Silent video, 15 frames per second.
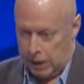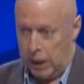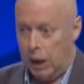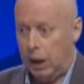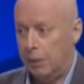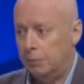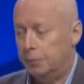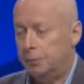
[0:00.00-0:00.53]

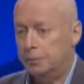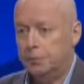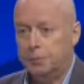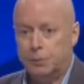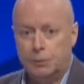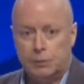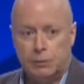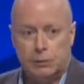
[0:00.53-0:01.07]

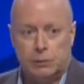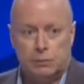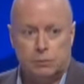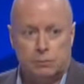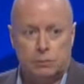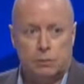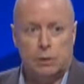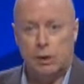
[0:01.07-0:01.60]

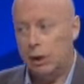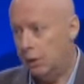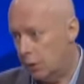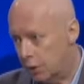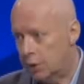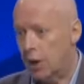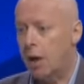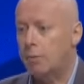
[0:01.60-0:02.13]
In
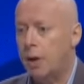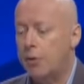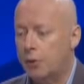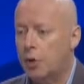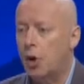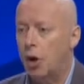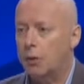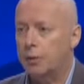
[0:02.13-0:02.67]
the time
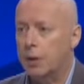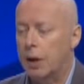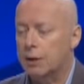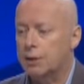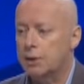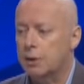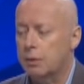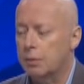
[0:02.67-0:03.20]
I've got,
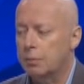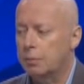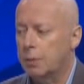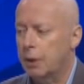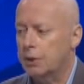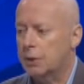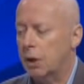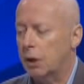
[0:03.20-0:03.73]
that's the
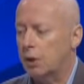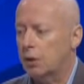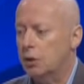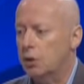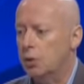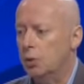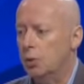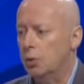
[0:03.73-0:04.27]
best I
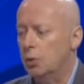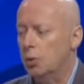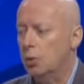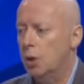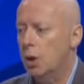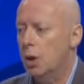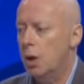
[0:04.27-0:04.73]
can do